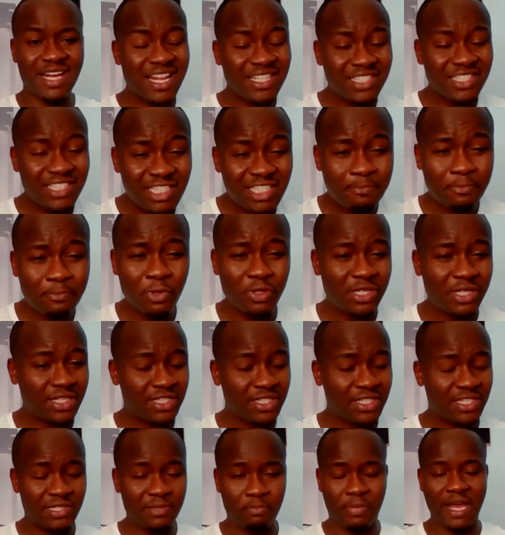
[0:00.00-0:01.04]
And this project
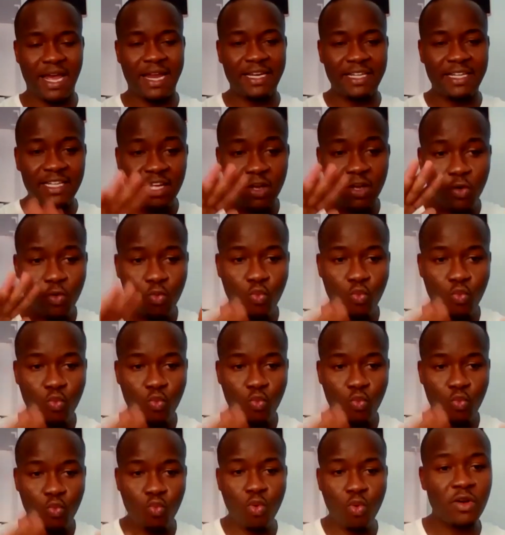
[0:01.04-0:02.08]
is barely
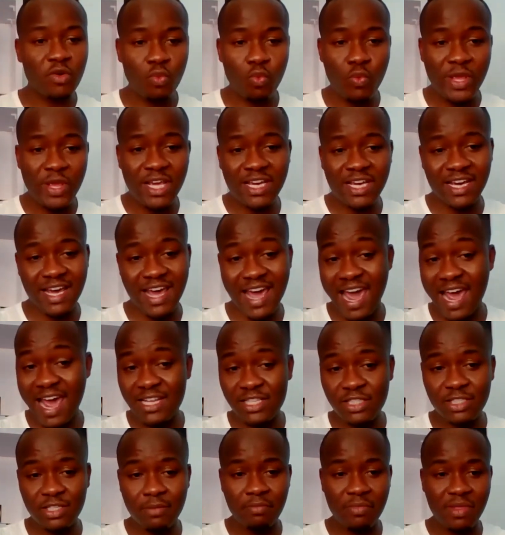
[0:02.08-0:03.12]
1 week
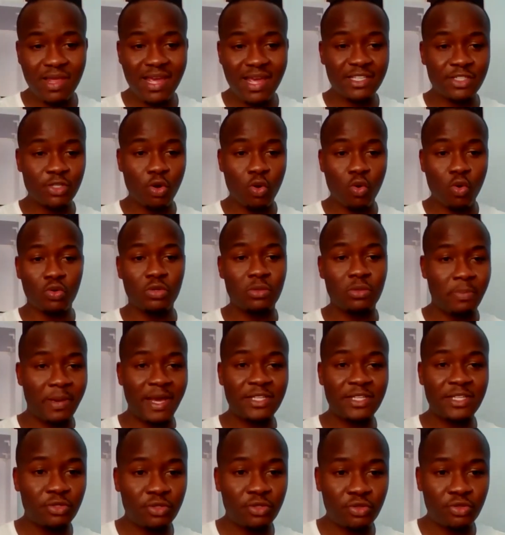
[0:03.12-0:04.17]
and some days old
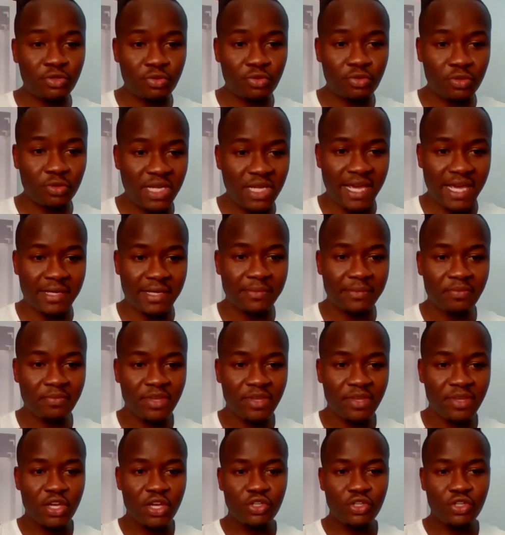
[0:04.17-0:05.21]
based on today.
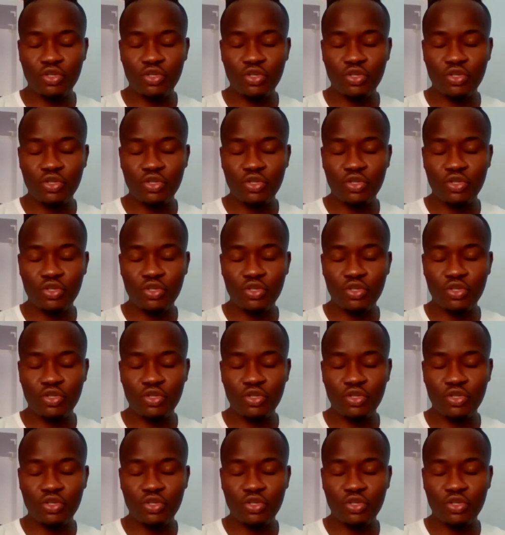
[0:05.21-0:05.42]
You don't have a